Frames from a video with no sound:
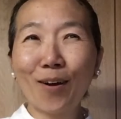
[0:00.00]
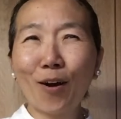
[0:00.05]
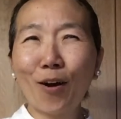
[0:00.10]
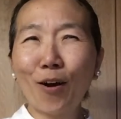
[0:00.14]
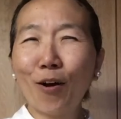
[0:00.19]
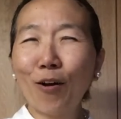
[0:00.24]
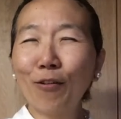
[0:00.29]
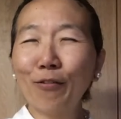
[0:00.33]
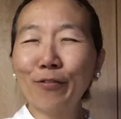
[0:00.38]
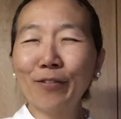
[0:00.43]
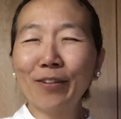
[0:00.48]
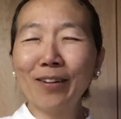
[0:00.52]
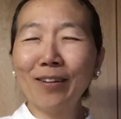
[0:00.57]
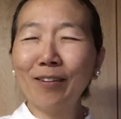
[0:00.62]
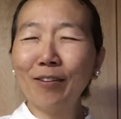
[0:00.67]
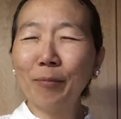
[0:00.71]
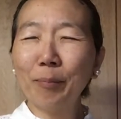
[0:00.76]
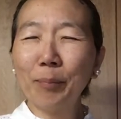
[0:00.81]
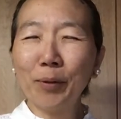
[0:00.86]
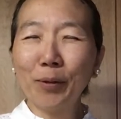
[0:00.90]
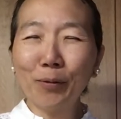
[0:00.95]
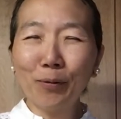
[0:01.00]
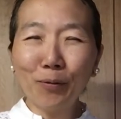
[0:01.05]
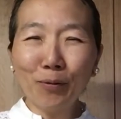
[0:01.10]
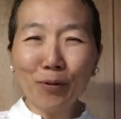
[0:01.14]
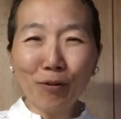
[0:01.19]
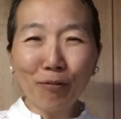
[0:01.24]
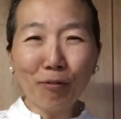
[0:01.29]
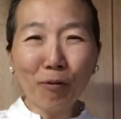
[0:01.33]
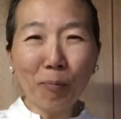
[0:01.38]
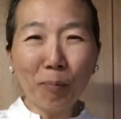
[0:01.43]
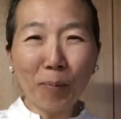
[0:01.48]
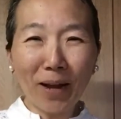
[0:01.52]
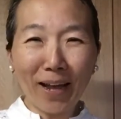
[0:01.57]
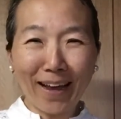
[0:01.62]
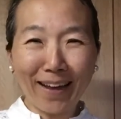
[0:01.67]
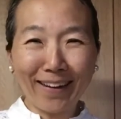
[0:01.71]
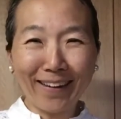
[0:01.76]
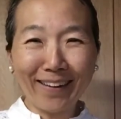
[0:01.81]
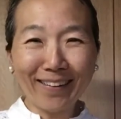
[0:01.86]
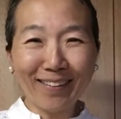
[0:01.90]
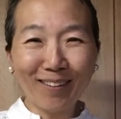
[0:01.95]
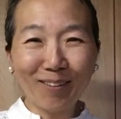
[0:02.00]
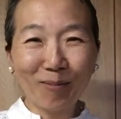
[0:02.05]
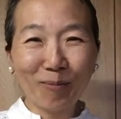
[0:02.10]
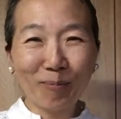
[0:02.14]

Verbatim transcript: of this beautiful planet,